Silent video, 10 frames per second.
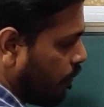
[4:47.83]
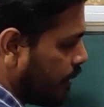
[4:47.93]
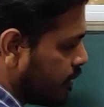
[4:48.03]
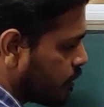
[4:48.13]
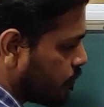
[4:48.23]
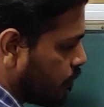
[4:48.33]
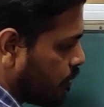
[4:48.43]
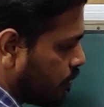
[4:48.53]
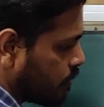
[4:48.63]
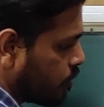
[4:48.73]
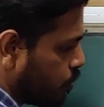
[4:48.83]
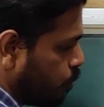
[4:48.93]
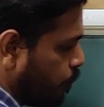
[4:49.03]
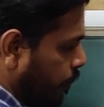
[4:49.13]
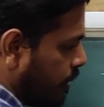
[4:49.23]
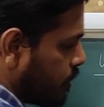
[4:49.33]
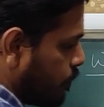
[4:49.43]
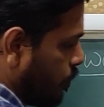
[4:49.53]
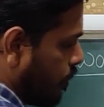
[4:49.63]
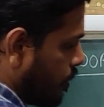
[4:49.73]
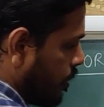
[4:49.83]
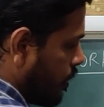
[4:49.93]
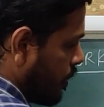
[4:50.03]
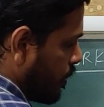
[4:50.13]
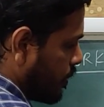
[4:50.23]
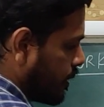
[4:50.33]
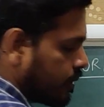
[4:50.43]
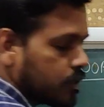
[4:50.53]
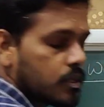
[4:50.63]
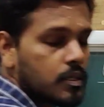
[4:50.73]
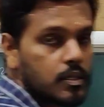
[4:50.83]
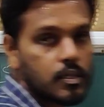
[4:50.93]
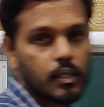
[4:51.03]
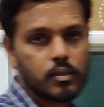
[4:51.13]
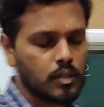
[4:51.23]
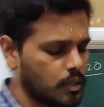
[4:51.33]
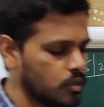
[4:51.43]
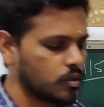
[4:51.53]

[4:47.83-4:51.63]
Y is 4, so 2 plus 4, that is 6.